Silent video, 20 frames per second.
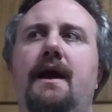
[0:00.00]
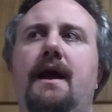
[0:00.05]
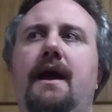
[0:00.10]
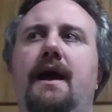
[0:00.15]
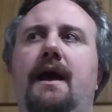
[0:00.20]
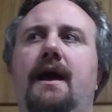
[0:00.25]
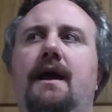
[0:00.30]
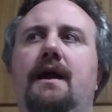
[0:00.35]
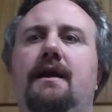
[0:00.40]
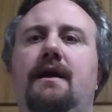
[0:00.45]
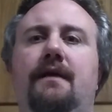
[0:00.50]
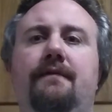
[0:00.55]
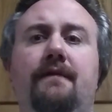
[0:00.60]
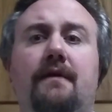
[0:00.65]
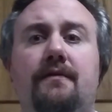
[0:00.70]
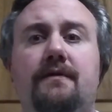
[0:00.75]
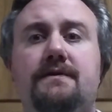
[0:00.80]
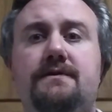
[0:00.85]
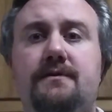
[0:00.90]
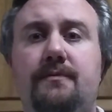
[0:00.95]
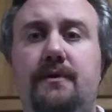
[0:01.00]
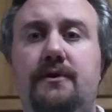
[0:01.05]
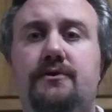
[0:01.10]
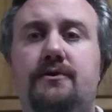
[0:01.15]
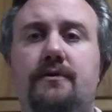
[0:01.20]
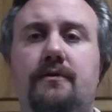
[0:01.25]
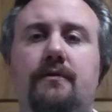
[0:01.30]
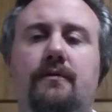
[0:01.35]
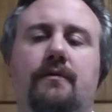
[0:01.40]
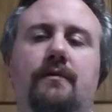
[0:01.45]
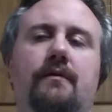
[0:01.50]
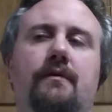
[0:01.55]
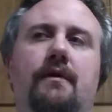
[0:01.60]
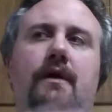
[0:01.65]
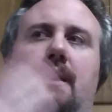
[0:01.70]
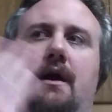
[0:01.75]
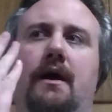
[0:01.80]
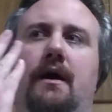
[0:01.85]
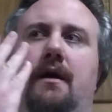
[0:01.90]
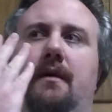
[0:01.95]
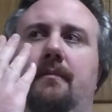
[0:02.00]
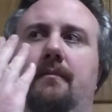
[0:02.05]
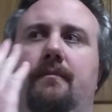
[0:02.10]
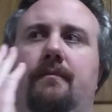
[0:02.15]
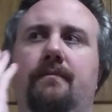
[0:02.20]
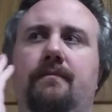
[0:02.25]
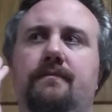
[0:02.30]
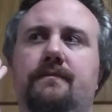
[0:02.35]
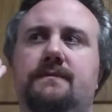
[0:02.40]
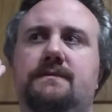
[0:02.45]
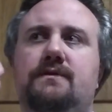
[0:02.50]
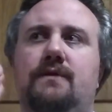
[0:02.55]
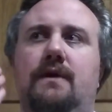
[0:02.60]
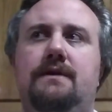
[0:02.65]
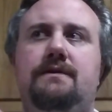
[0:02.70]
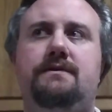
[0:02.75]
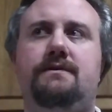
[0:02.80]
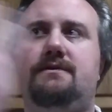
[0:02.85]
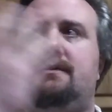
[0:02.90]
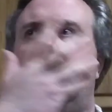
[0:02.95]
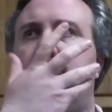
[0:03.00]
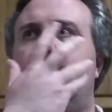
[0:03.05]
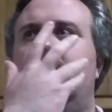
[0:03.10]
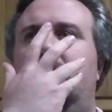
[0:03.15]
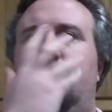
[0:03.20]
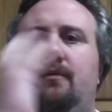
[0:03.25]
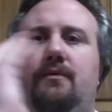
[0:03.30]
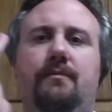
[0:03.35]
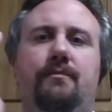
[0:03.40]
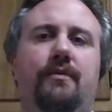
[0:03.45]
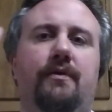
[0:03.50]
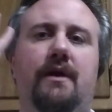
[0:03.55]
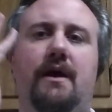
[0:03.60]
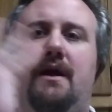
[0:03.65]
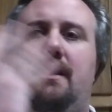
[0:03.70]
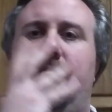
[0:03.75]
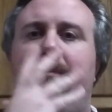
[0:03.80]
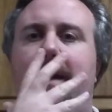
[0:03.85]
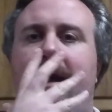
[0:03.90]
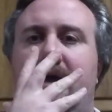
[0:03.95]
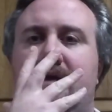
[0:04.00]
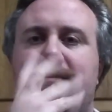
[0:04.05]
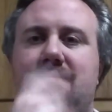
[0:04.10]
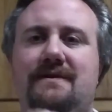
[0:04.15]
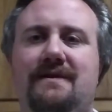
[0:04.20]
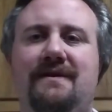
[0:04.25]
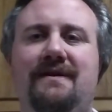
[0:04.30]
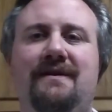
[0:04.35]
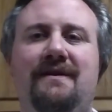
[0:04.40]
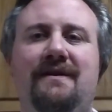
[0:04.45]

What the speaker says: And I found this to be true. So I would put on a mask